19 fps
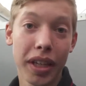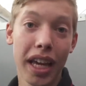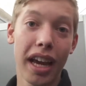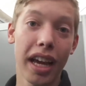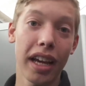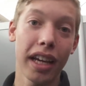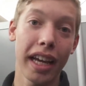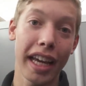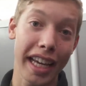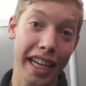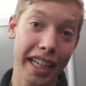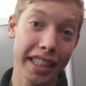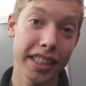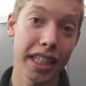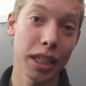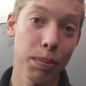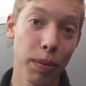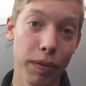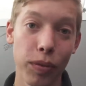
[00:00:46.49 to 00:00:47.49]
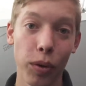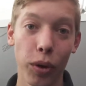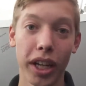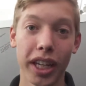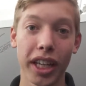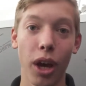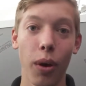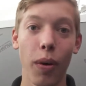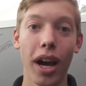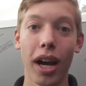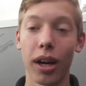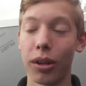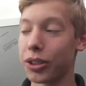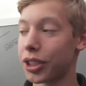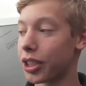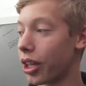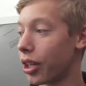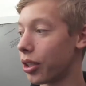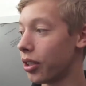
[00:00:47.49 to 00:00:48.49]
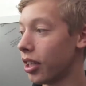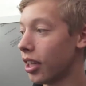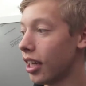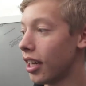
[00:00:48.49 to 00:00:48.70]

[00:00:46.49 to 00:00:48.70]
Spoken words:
get heated before they go out, so